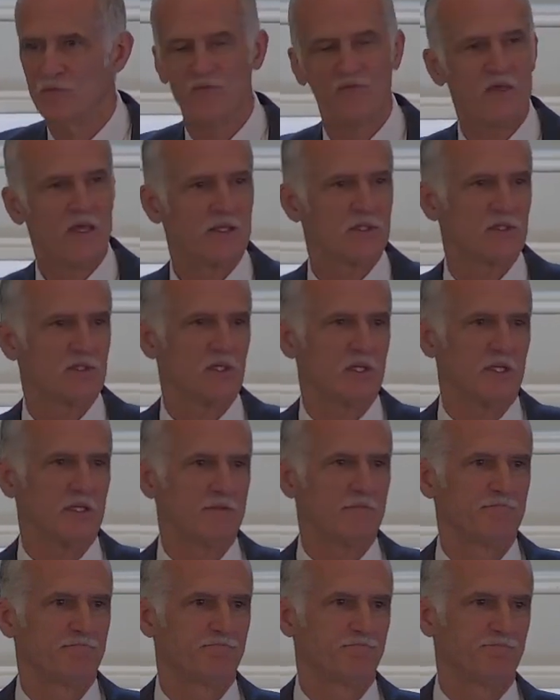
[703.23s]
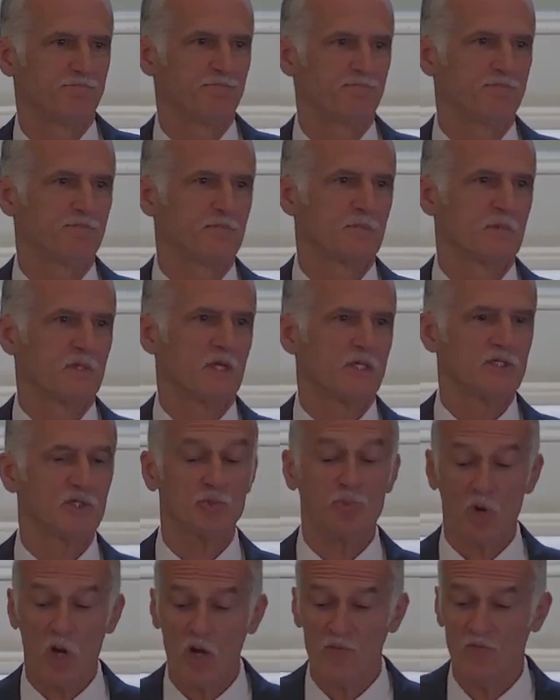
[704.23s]
You confess sin.
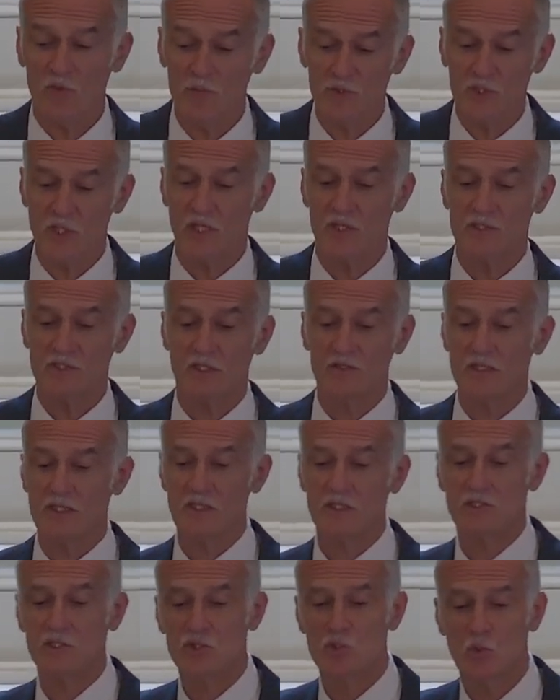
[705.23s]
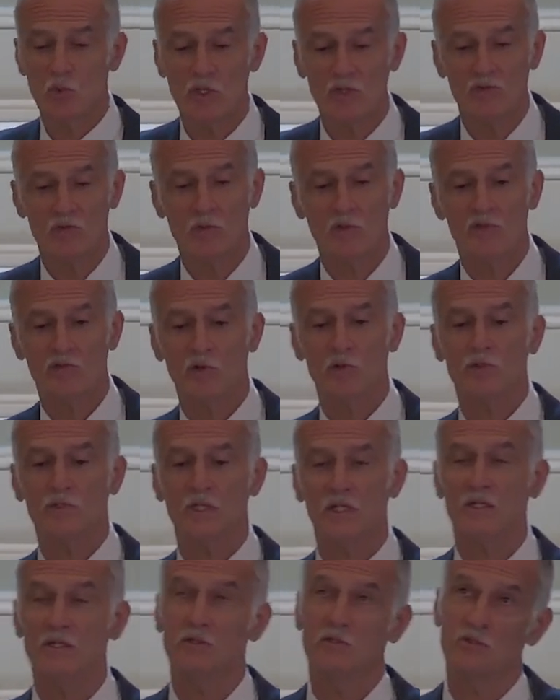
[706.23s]
As the proverb says, I think it's
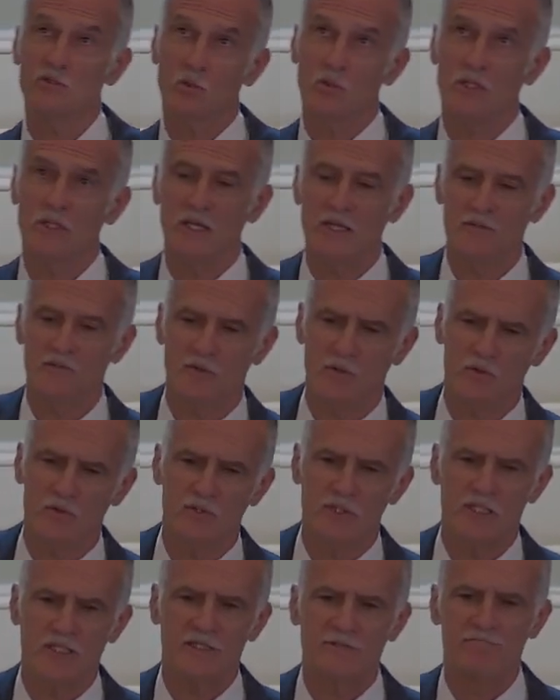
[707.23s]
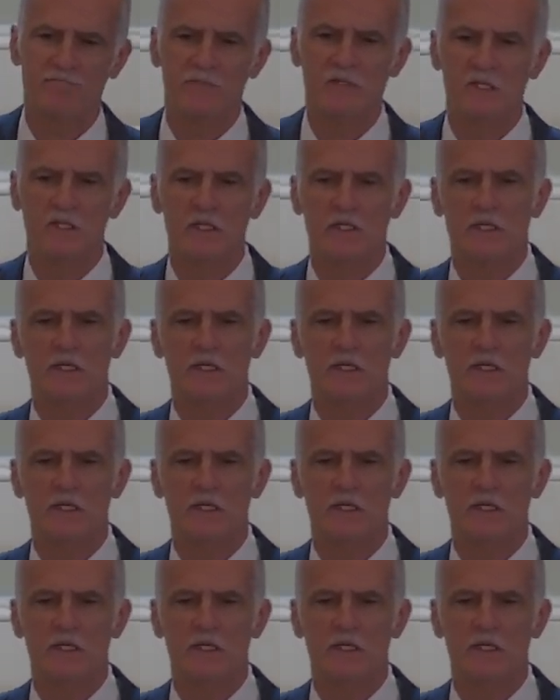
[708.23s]
23:13 or 28:13,